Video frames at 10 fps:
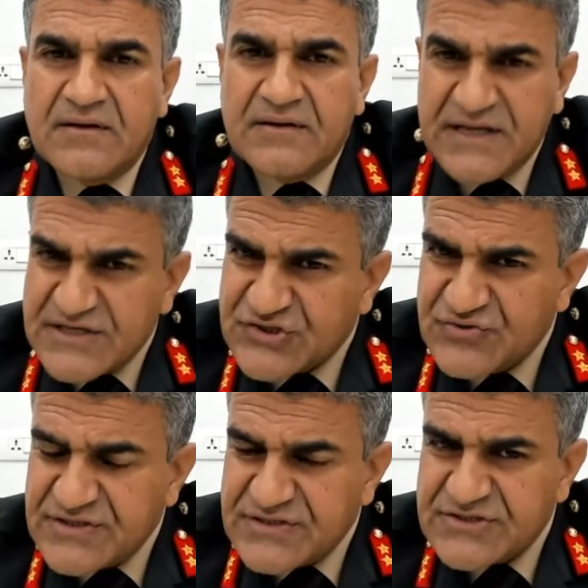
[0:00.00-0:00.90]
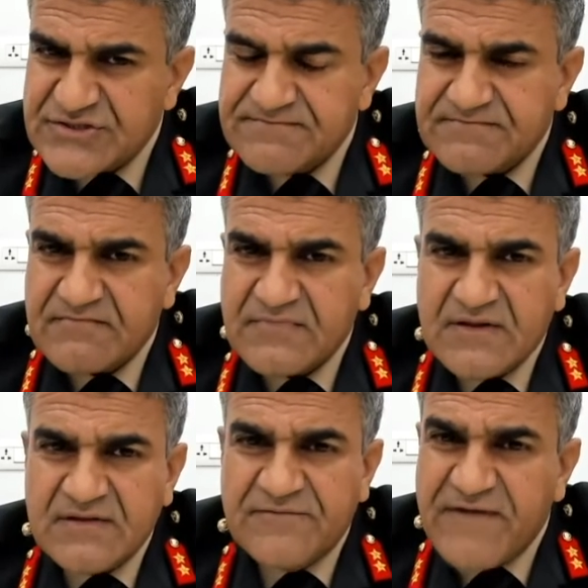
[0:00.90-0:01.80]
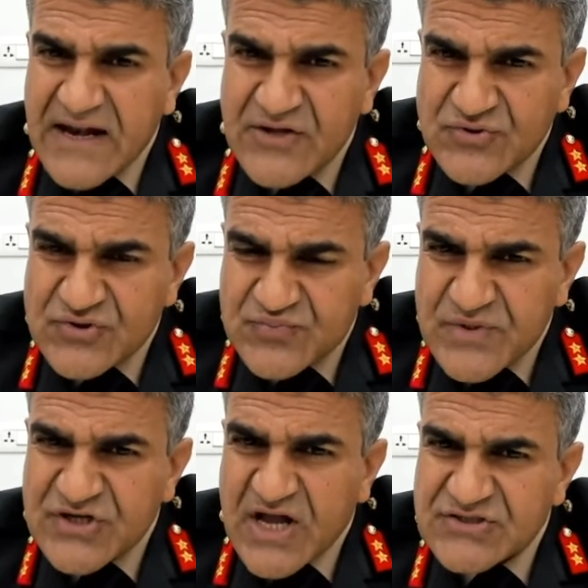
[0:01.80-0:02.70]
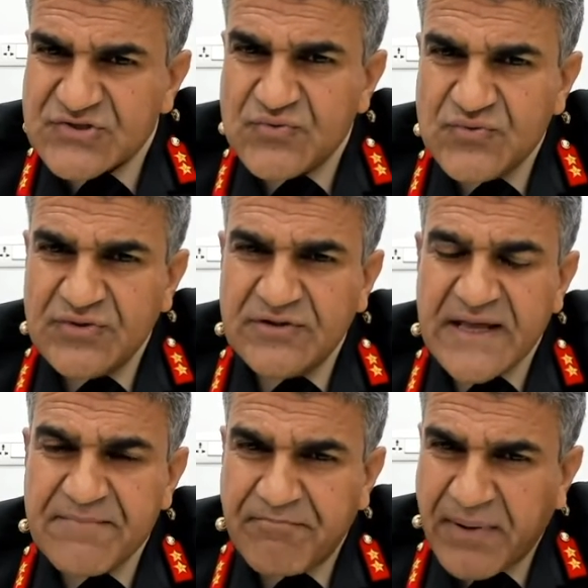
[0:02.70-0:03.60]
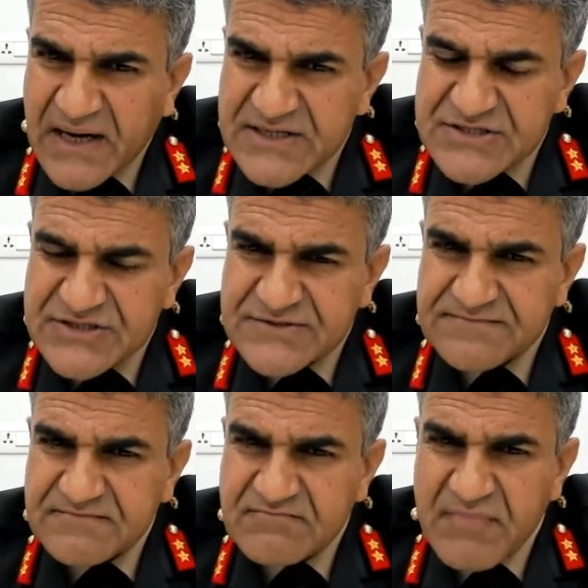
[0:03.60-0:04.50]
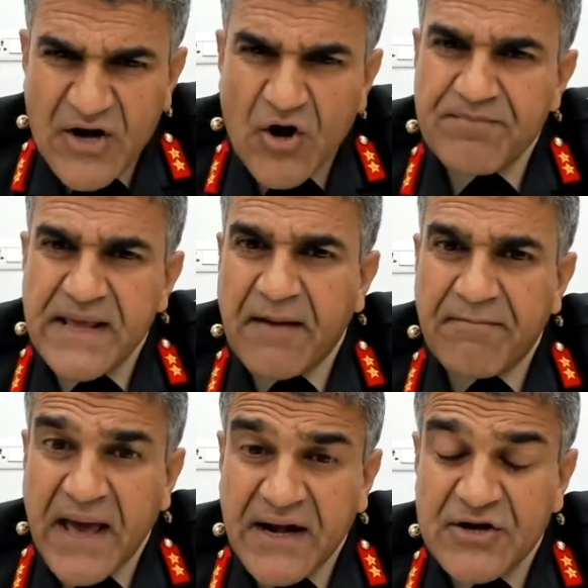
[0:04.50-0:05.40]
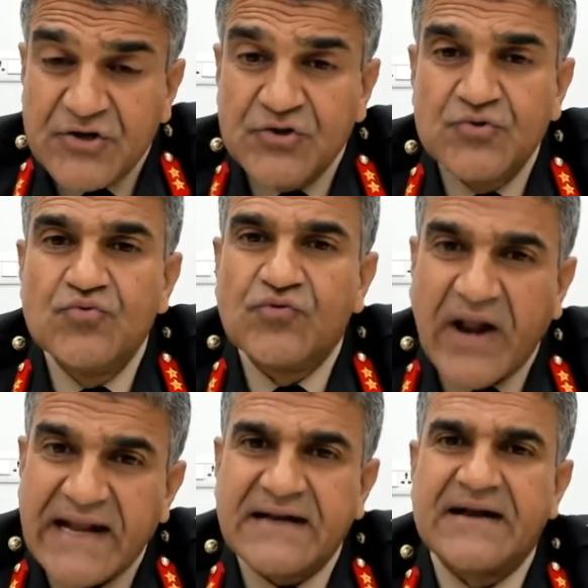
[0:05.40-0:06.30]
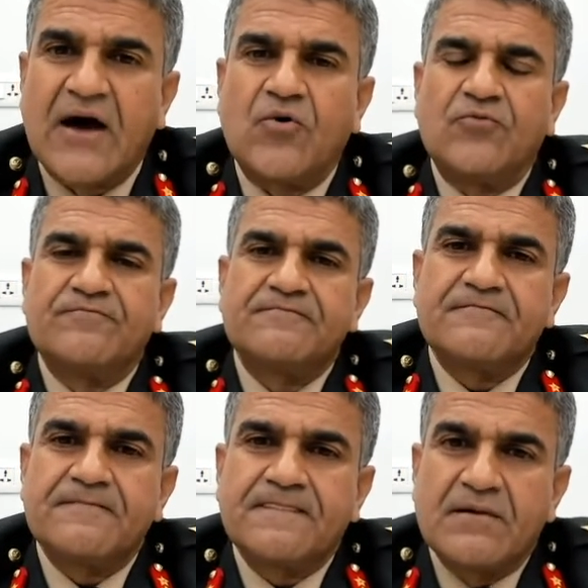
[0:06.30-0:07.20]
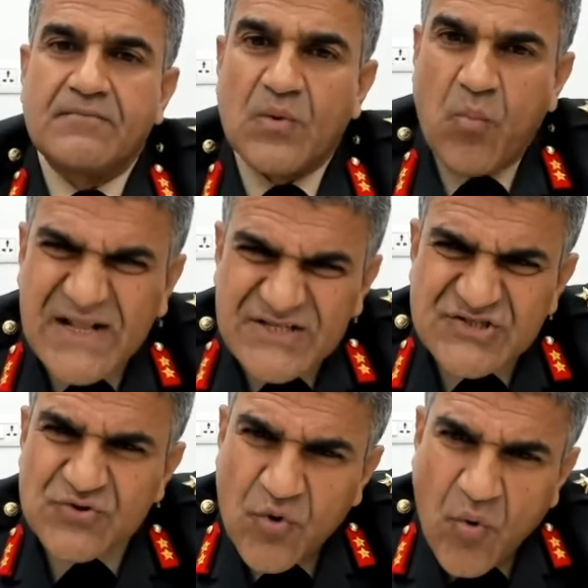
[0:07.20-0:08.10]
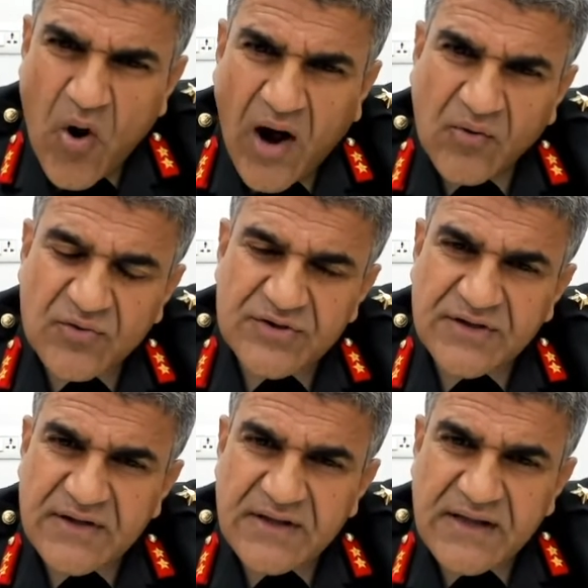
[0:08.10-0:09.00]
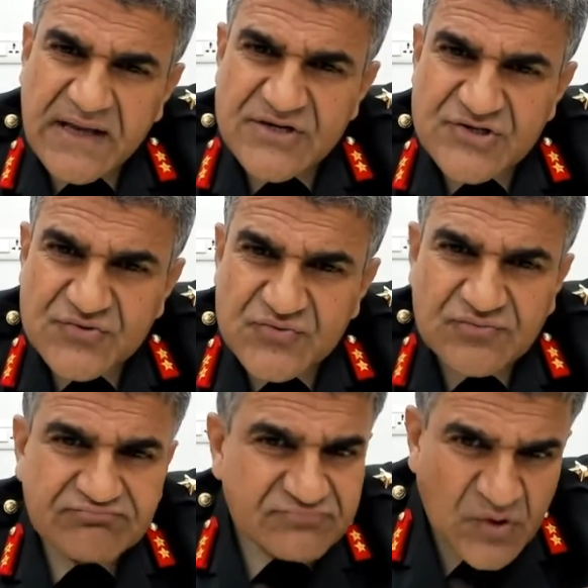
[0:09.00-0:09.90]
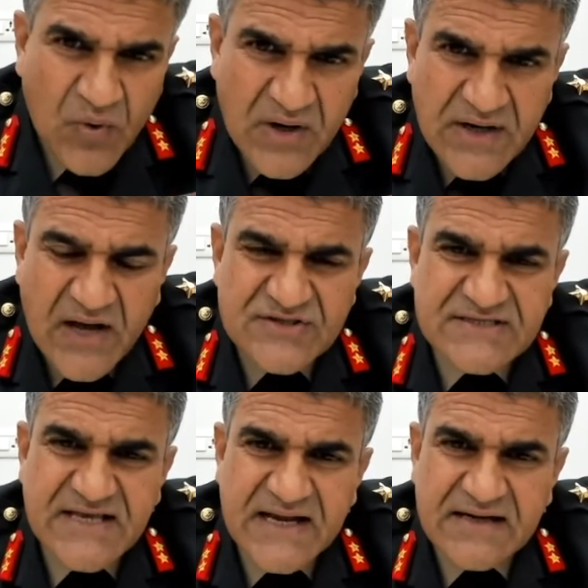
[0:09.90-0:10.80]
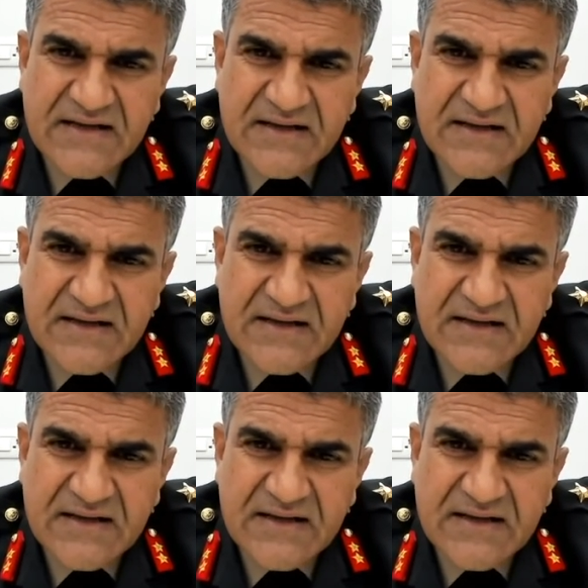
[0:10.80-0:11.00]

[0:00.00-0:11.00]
Dear students, the values which our school imparts may not be apparent to you right now, but once you go out into the world outside,